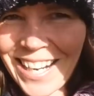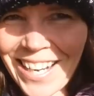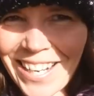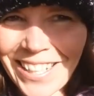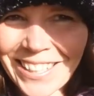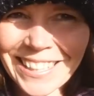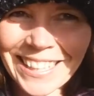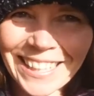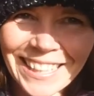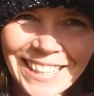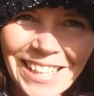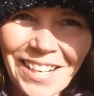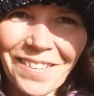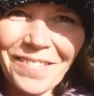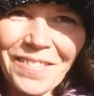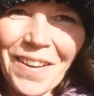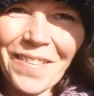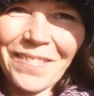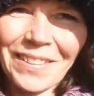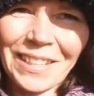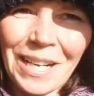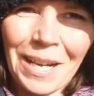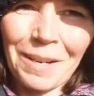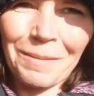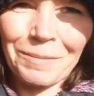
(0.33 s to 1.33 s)
Hiya, have you
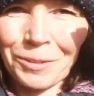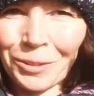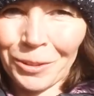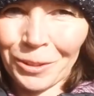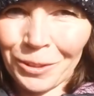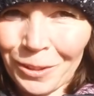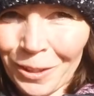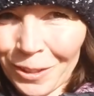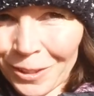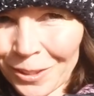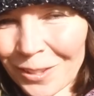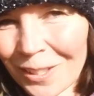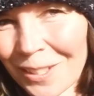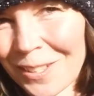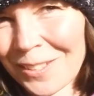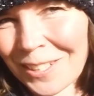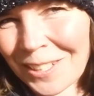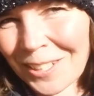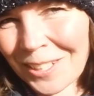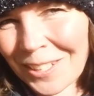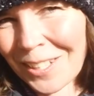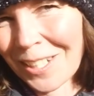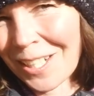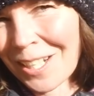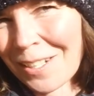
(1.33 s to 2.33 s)
ever come to a crossroads
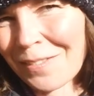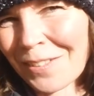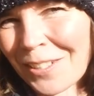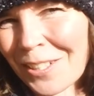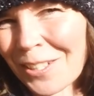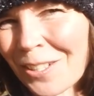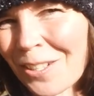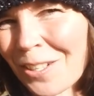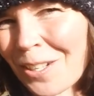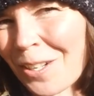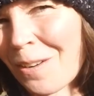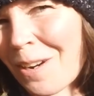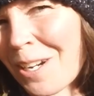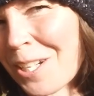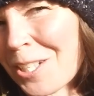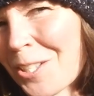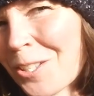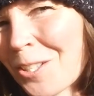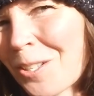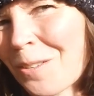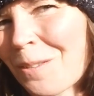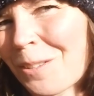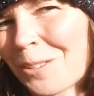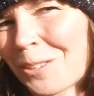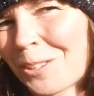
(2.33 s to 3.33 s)
in your life you're not quite
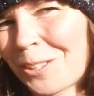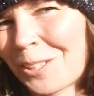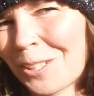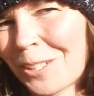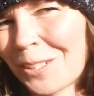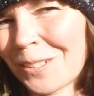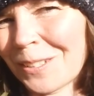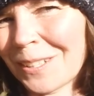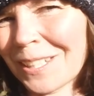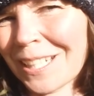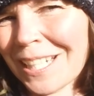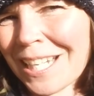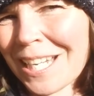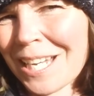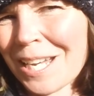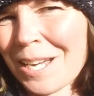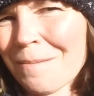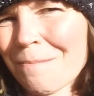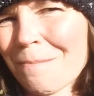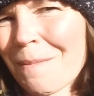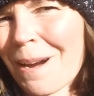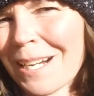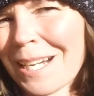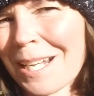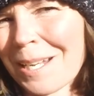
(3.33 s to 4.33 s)
sure what to do?
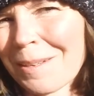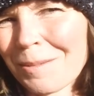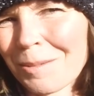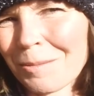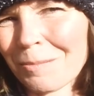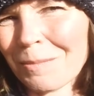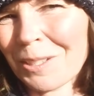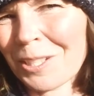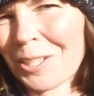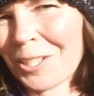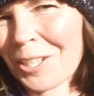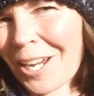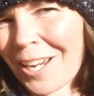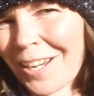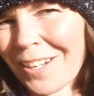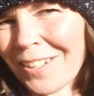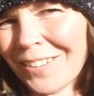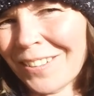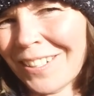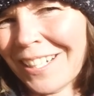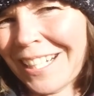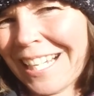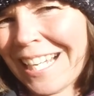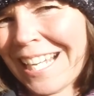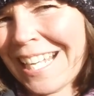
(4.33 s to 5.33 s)
My name's
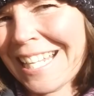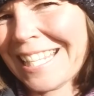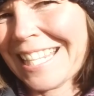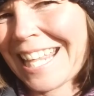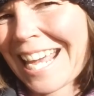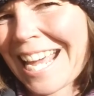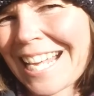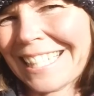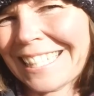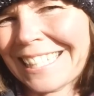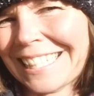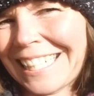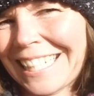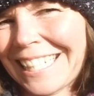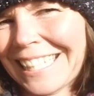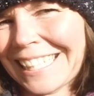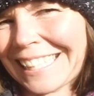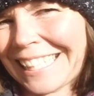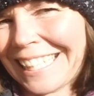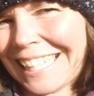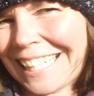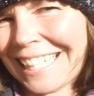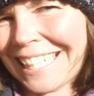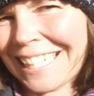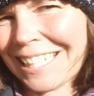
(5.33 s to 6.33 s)
Michelle, there's
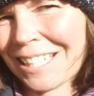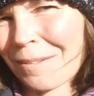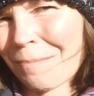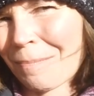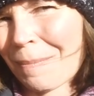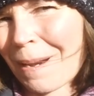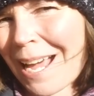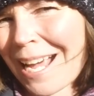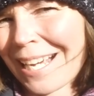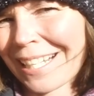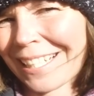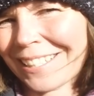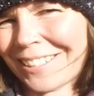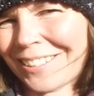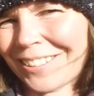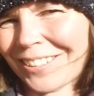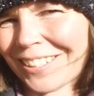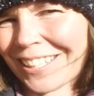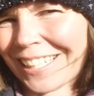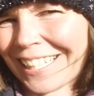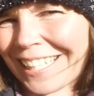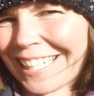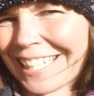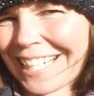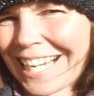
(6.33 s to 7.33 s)
Lucky, the black
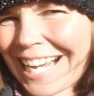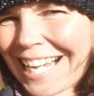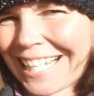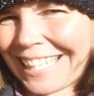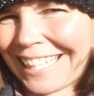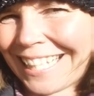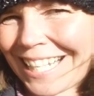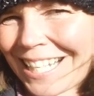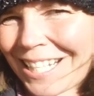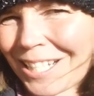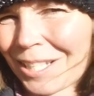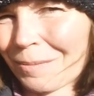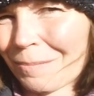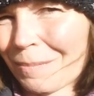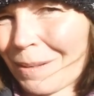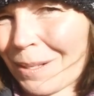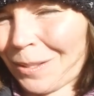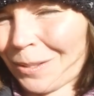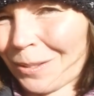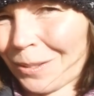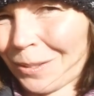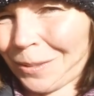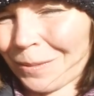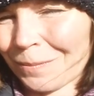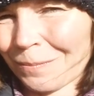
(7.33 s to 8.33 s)
doggy, and there's
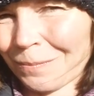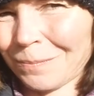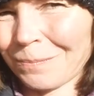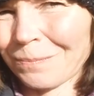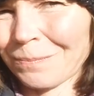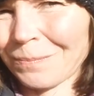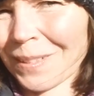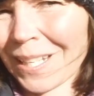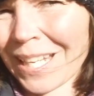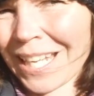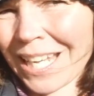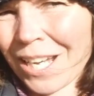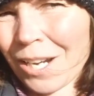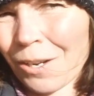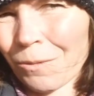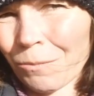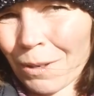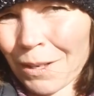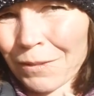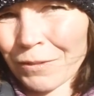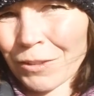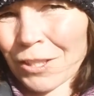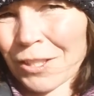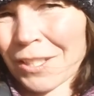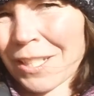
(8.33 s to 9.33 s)
Milu.
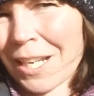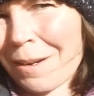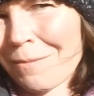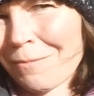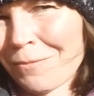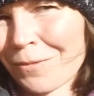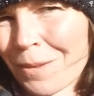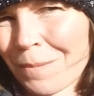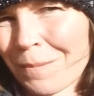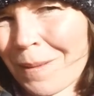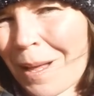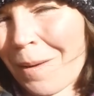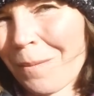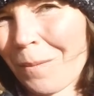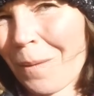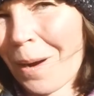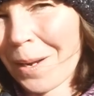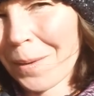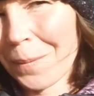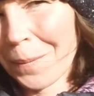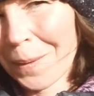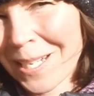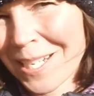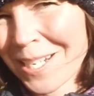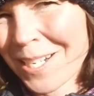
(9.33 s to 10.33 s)
We've just come from that
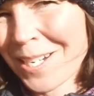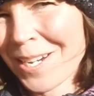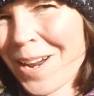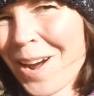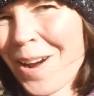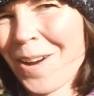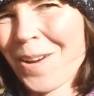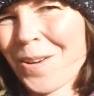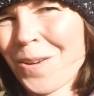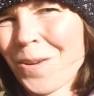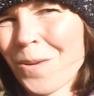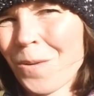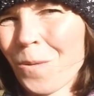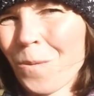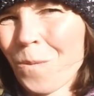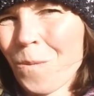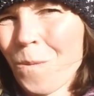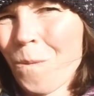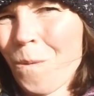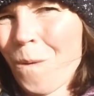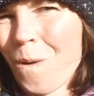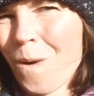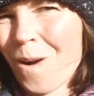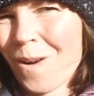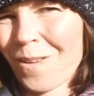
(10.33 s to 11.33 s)
way. We know
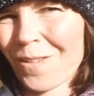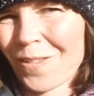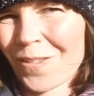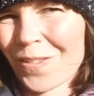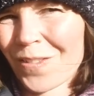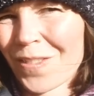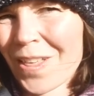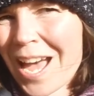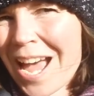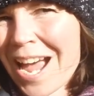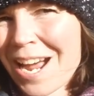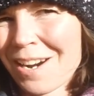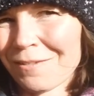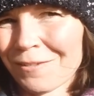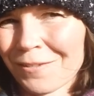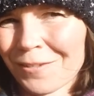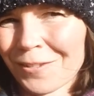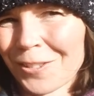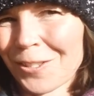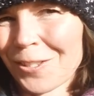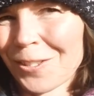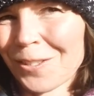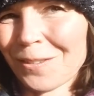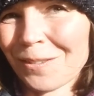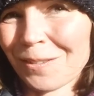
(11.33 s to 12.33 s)
what that
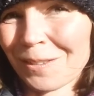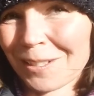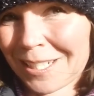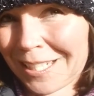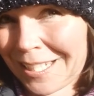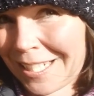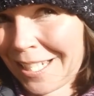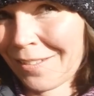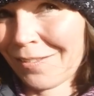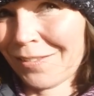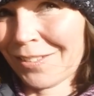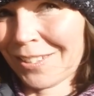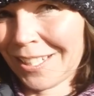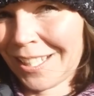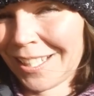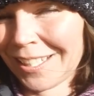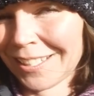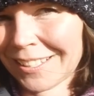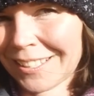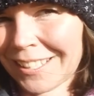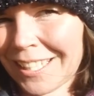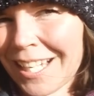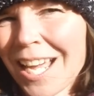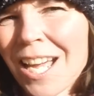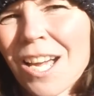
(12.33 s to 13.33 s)
route gives us.
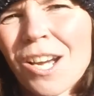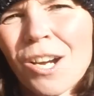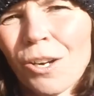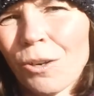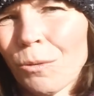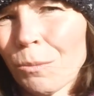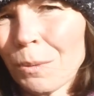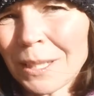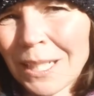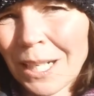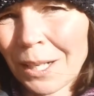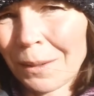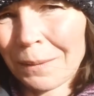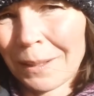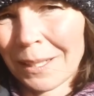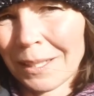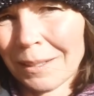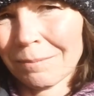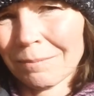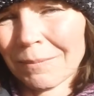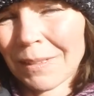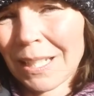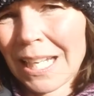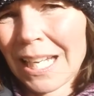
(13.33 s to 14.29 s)
We know it.